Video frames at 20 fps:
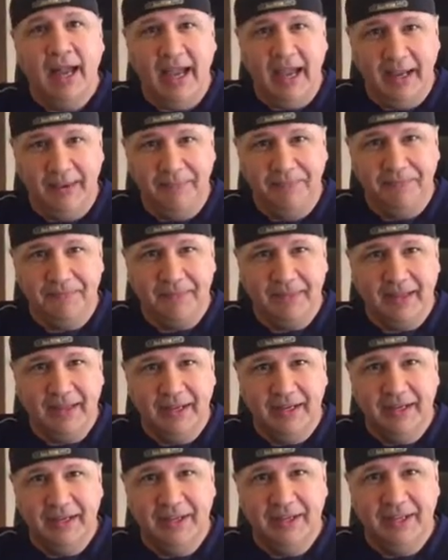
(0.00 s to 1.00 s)
hey,
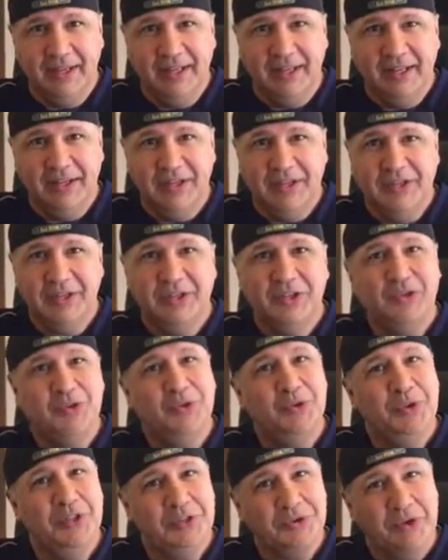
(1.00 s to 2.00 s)

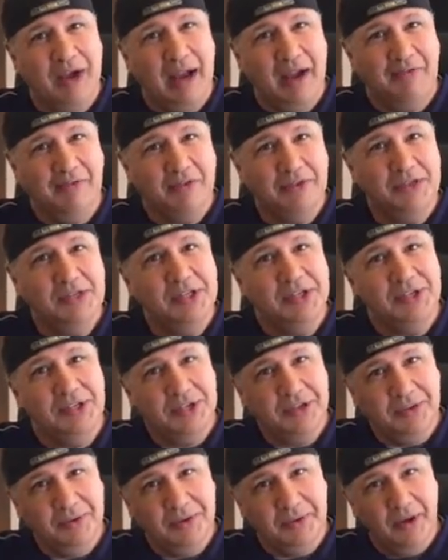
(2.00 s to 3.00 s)
to the drivers and
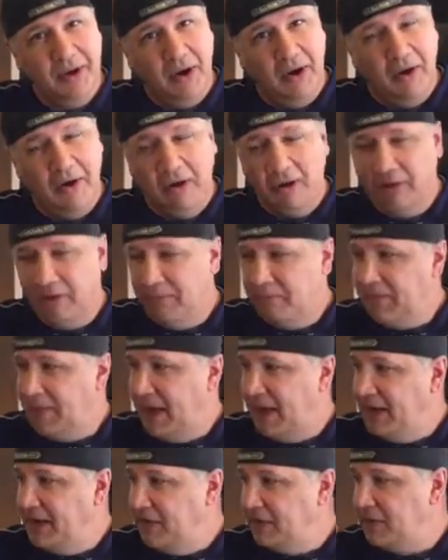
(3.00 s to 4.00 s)
to all
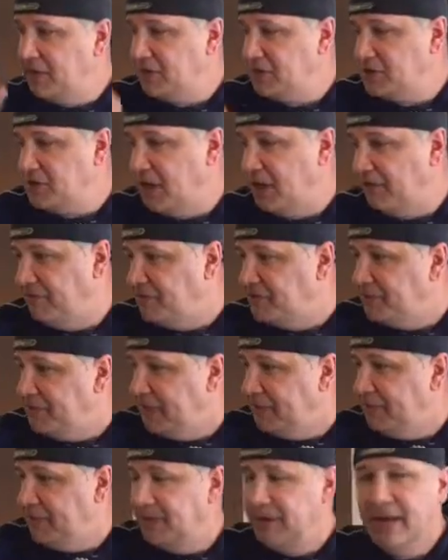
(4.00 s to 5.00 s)
Pioneer Coach office
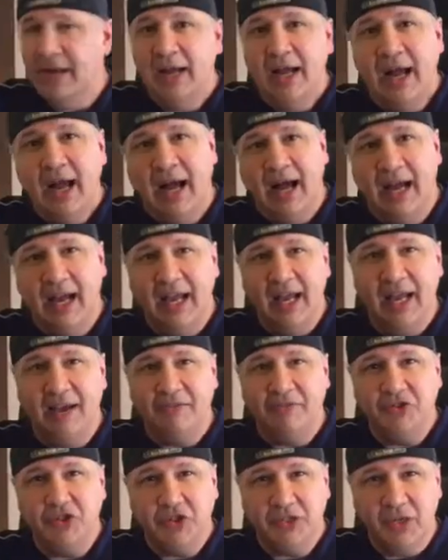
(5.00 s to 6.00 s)
people, I
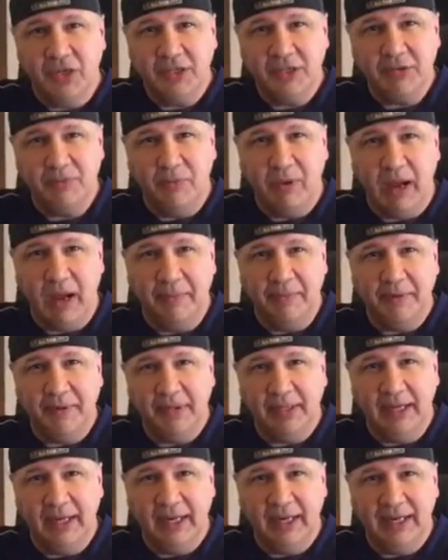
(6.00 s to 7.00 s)
have just
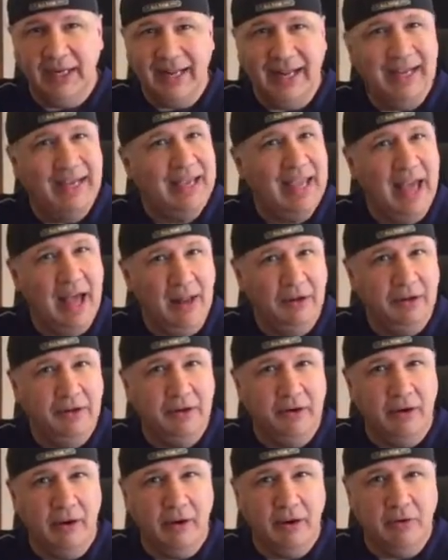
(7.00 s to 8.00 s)
populated a
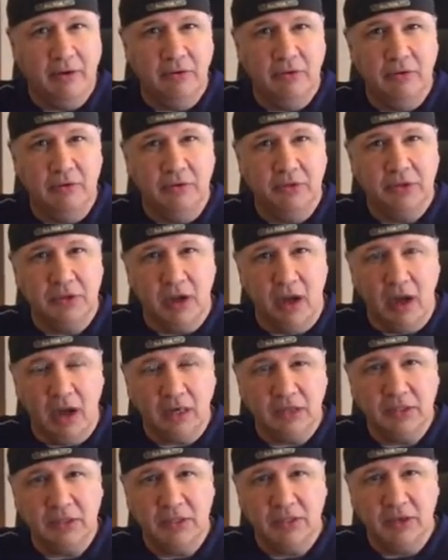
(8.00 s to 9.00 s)
calendar on Google
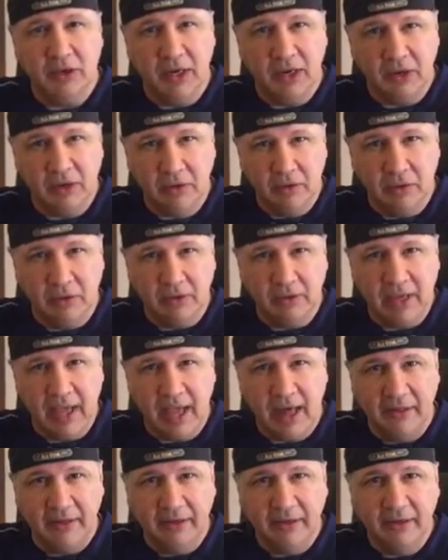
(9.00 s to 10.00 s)
Docs in Google
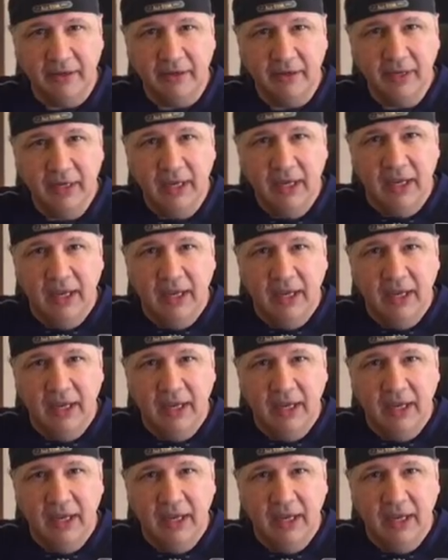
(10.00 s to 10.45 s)
Calendar,